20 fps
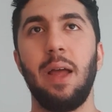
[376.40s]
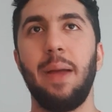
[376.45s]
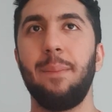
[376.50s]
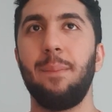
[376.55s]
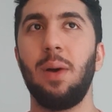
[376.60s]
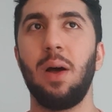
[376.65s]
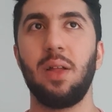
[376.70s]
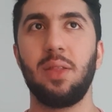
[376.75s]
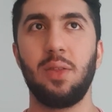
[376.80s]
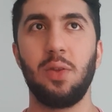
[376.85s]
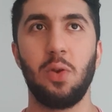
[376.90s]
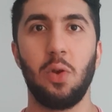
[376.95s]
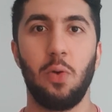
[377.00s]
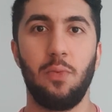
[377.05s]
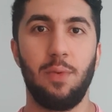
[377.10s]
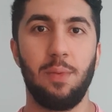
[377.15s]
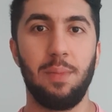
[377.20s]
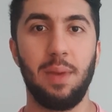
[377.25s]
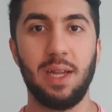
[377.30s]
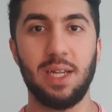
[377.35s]
But we
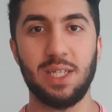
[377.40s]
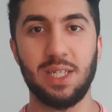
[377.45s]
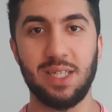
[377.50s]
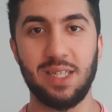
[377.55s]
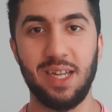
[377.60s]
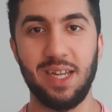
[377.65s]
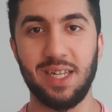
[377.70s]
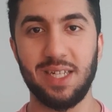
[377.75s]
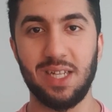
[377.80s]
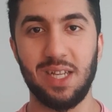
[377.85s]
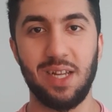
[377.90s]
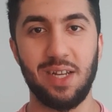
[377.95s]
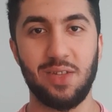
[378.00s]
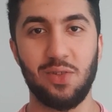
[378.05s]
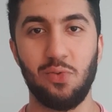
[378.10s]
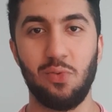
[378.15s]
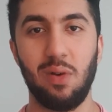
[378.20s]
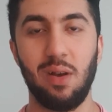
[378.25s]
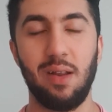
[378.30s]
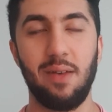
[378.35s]
make mistakes like
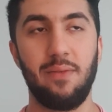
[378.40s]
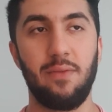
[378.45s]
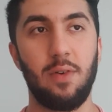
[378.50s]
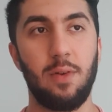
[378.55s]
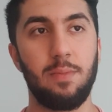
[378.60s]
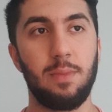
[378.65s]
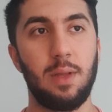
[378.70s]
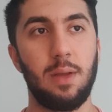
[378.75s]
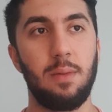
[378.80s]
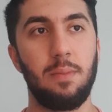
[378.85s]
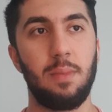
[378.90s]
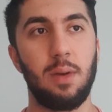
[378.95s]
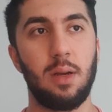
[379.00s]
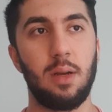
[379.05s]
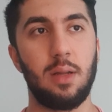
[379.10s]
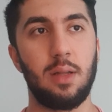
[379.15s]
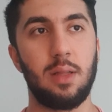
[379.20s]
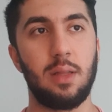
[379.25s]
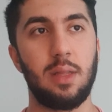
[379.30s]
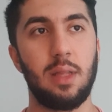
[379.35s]
to learn from them.
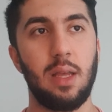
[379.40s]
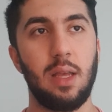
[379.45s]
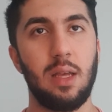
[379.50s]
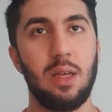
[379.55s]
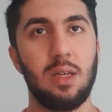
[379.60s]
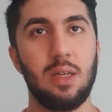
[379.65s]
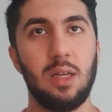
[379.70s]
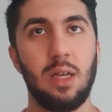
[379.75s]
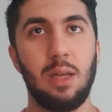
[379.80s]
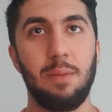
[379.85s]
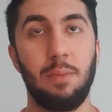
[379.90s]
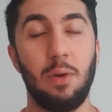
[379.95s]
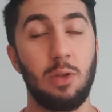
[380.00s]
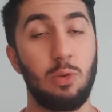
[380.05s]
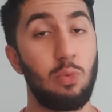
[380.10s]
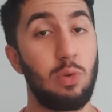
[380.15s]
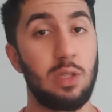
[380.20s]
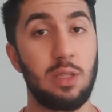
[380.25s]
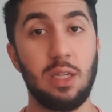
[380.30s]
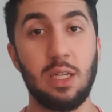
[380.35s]
But
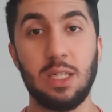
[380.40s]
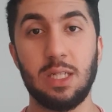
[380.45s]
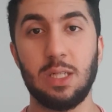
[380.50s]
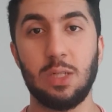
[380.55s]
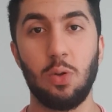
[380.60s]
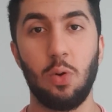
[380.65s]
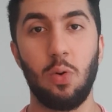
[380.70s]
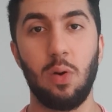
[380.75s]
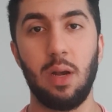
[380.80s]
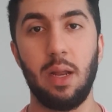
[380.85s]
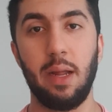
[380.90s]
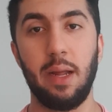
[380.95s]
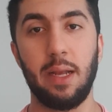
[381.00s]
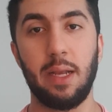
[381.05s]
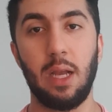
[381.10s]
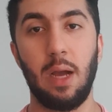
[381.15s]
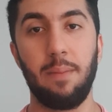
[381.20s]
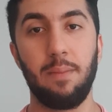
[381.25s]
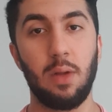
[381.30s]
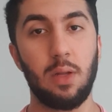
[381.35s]
with this store,
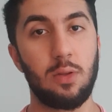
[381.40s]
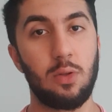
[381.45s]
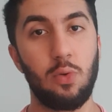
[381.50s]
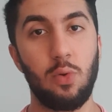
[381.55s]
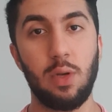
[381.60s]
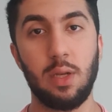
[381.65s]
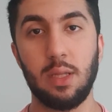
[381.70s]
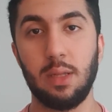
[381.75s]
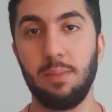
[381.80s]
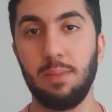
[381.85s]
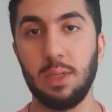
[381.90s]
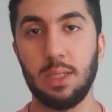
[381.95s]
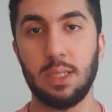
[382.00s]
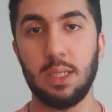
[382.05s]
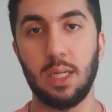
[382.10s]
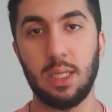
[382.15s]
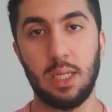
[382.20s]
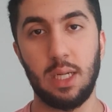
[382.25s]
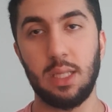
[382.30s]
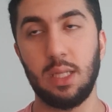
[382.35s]
like I'm not doing the
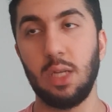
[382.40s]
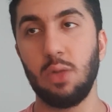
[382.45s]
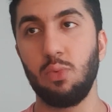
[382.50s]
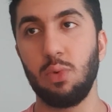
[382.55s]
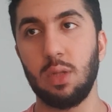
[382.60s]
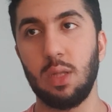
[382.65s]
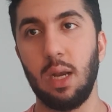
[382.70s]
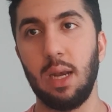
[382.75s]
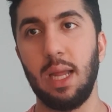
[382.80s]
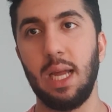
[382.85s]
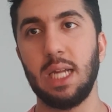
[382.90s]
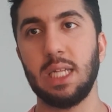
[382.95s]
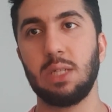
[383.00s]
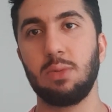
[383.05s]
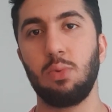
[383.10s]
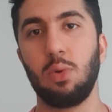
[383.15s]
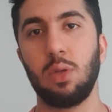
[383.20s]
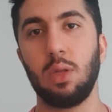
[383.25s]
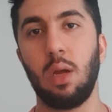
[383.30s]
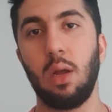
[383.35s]
mistakes I did with the last
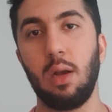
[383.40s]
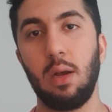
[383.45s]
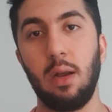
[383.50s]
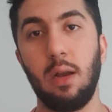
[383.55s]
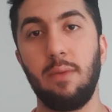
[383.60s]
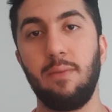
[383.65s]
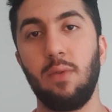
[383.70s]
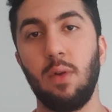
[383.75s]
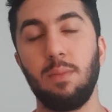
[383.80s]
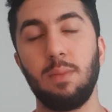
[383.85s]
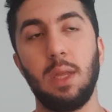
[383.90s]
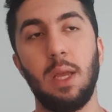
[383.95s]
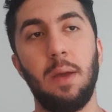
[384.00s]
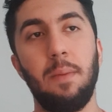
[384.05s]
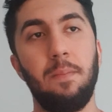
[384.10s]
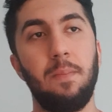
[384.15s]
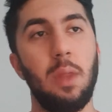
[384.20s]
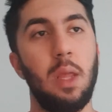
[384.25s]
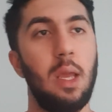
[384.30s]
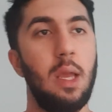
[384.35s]
one. I learned from
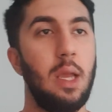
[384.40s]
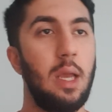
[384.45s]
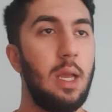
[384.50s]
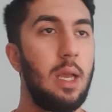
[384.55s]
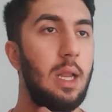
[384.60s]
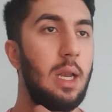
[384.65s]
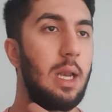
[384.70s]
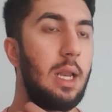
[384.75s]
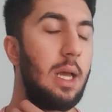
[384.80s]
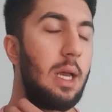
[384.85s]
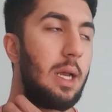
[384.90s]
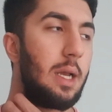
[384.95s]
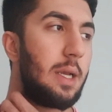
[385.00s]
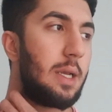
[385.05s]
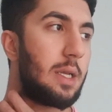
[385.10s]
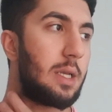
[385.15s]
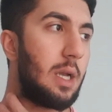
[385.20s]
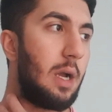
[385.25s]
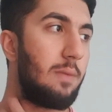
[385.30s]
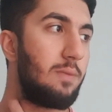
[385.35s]
them.
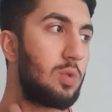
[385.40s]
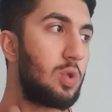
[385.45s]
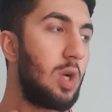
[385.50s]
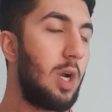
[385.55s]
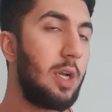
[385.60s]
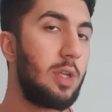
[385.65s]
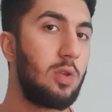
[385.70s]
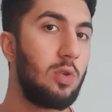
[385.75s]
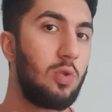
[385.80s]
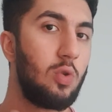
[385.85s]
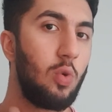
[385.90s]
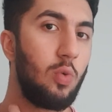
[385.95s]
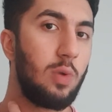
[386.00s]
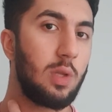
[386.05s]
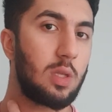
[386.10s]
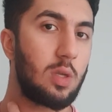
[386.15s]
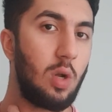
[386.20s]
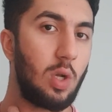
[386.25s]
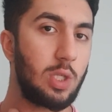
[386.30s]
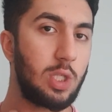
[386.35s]
Like I'm trying to do
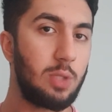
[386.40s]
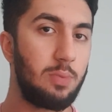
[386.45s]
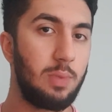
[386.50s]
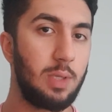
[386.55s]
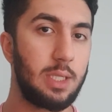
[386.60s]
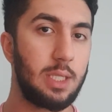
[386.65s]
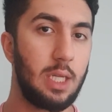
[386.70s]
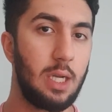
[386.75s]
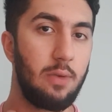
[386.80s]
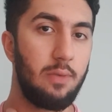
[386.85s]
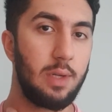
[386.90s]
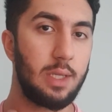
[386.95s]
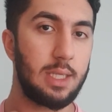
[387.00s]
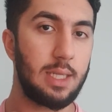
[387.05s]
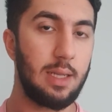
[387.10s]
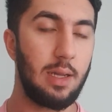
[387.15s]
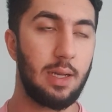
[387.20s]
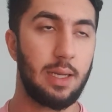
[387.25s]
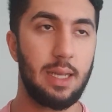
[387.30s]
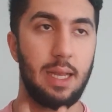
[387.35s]
with customer service,
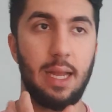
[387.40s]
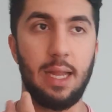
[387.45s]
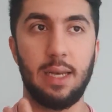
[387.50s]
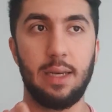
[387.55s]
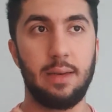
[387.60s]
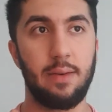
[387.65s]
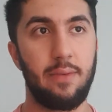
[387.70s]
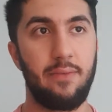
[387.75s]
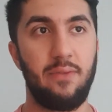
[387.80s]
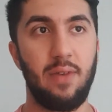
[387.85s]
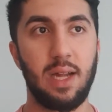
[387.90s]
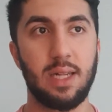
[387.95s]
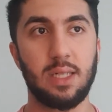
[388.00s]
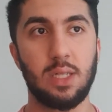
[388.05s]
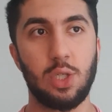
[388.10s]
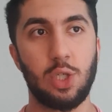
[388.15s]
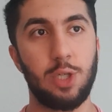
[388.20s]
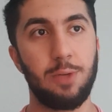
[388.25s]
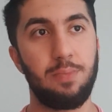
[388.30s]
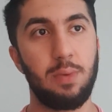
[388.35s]
like, and
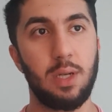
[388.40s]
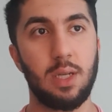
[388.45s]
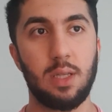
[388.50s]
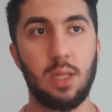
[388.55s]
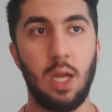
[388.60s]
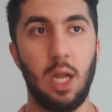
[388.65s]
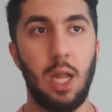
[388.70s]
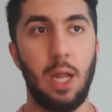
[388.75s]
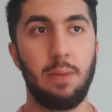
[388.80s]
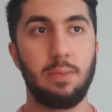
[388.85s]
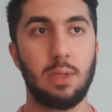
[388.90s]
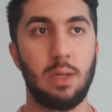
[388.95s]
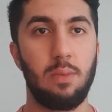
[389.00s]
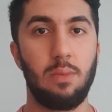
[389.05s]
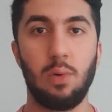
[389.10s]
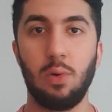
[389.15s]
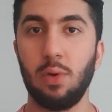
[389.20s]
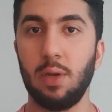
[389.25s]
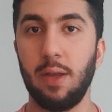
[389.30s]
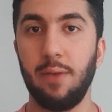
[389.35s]
faster shipping times.
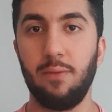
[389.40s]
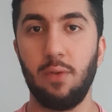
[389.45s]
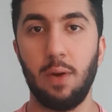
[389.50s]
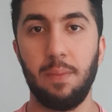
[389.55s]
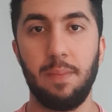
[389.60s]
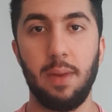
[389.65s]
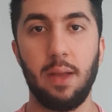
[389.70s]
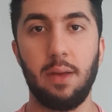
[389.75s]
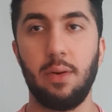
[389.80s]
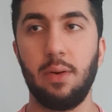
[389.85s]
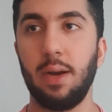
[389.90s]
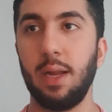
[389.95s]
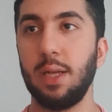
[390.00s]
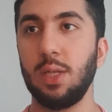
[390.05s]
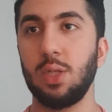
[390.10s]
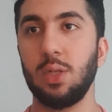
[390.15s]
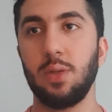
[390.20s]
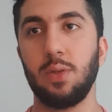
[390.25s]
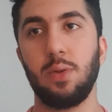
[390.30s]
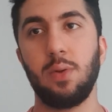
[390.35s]
I'm looking for a better
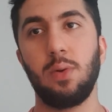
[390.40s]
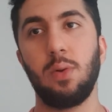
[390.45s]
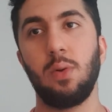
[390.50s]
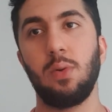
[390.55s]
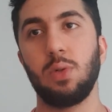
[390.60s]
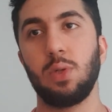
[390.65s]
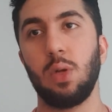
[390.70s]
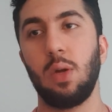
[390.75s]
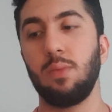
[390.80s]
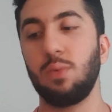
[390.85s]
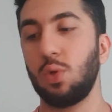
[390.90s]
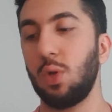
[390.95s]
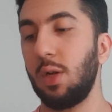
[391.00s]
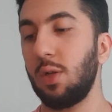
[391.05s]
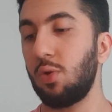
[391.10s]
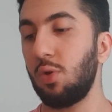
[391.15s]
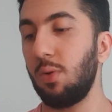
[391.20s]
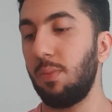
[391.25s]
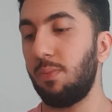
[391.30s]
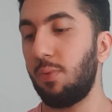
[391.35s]
agent, so I'm trying
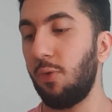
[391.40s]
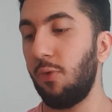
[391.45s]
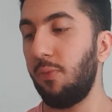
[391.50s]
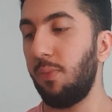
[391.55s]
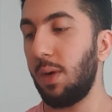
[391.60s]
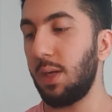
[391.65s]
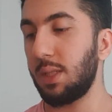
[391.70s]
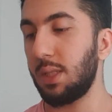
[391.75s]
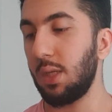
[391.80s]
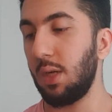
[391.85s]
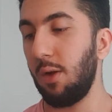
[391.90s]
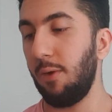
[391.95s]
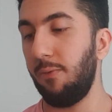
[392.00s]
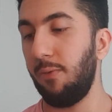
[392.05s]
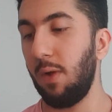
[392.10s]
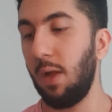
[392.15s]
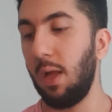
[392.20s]
to improve myself.